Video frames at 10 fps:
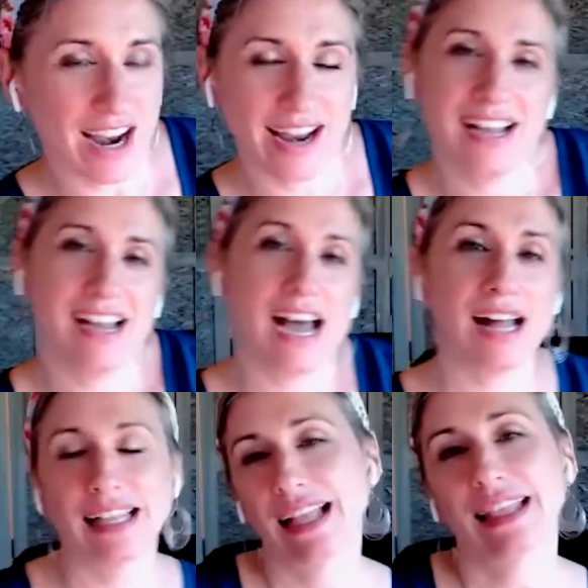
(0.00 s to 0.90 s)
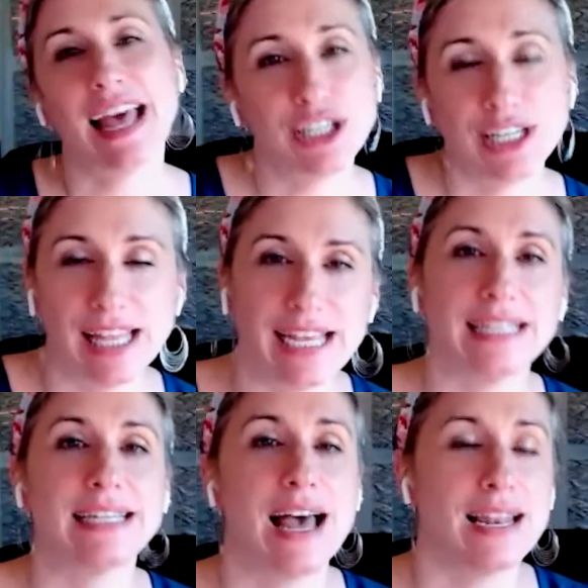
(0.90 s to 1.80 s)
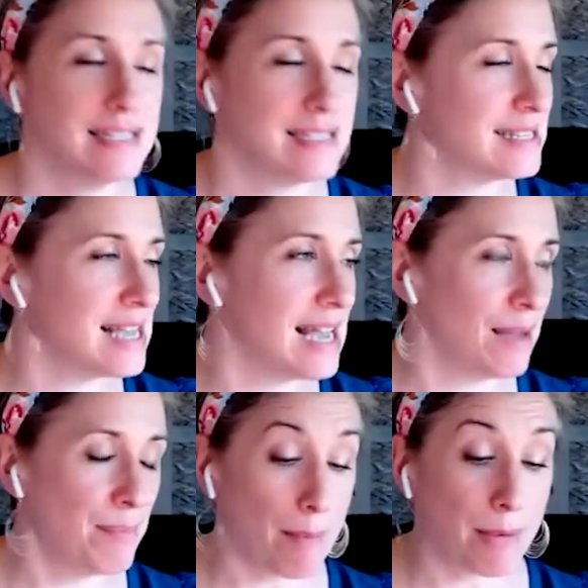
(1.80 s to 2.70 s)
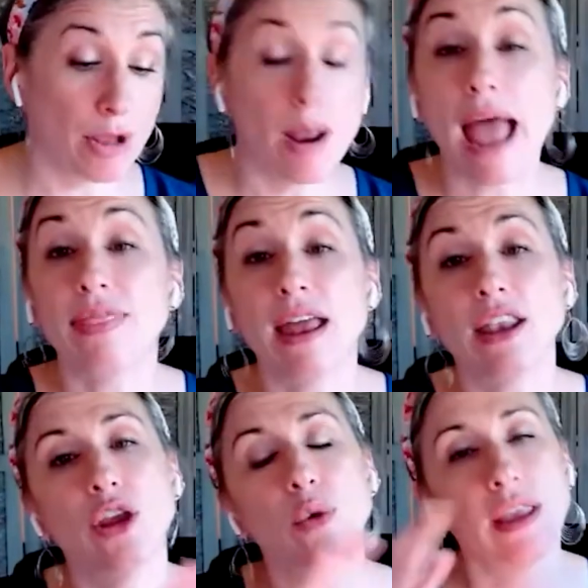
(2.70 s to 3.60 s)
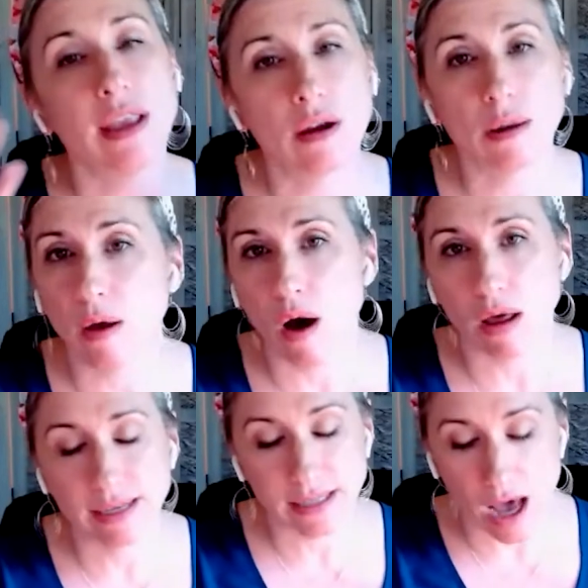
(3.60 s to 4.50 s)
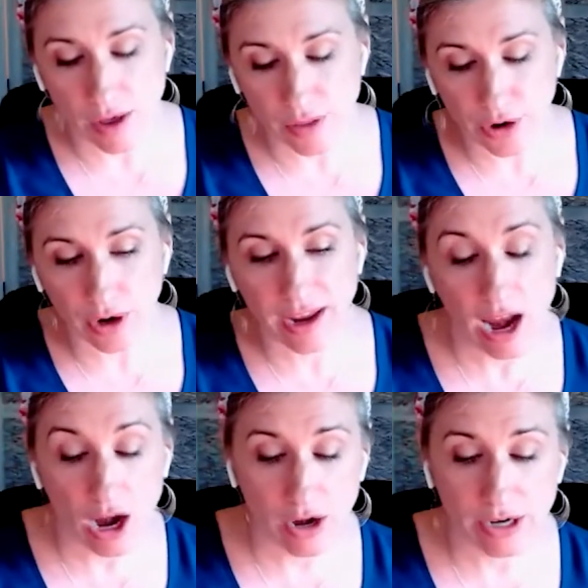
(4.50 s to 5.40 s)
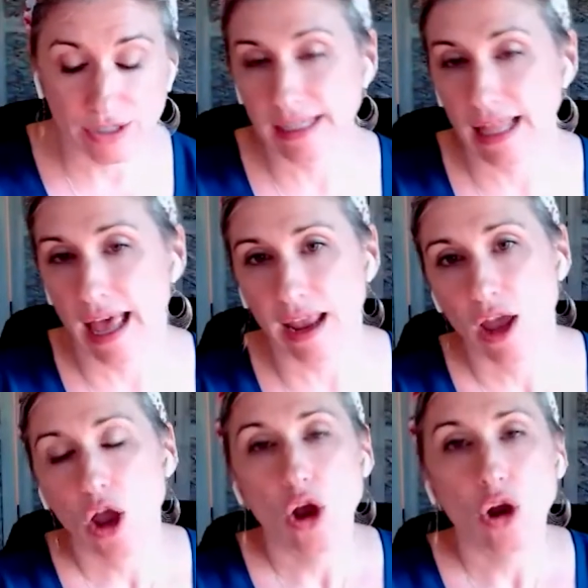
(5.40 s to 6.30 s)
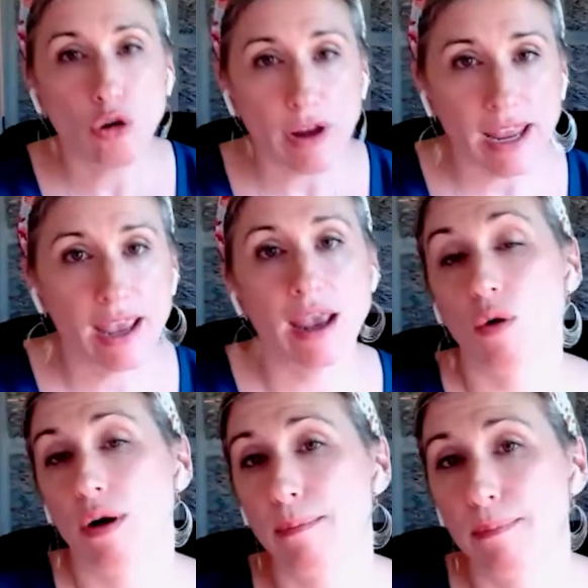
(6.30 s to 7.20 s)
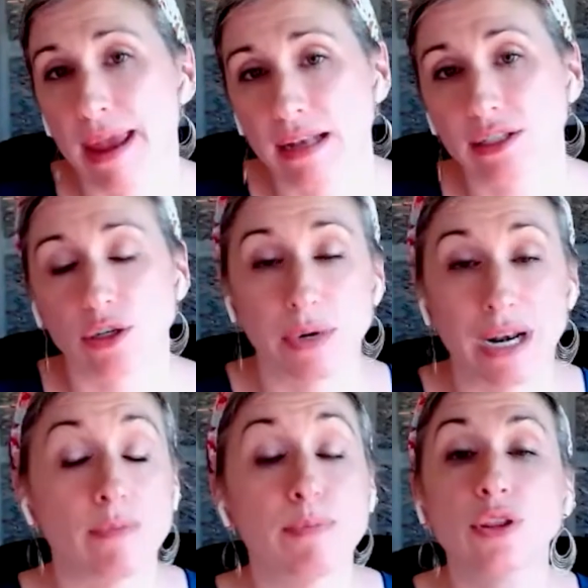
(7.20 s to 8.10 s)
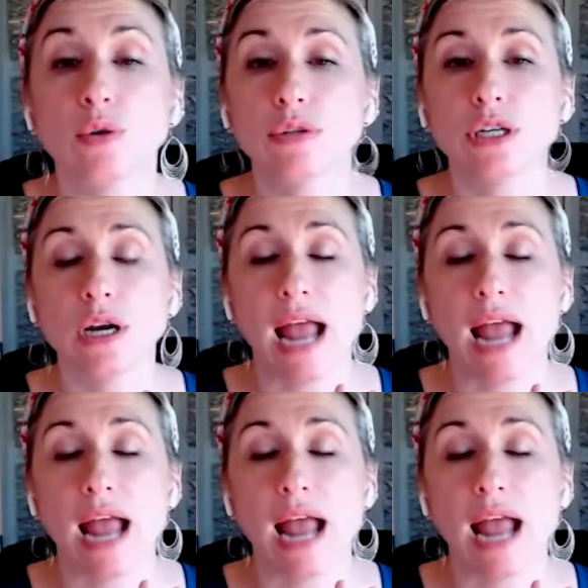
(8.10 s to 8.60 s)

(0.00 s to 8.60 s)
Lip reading: Sorry, allegedly it's not as popular. And then you hear about all these other carriers like Cricket or Mint or whatever, but those are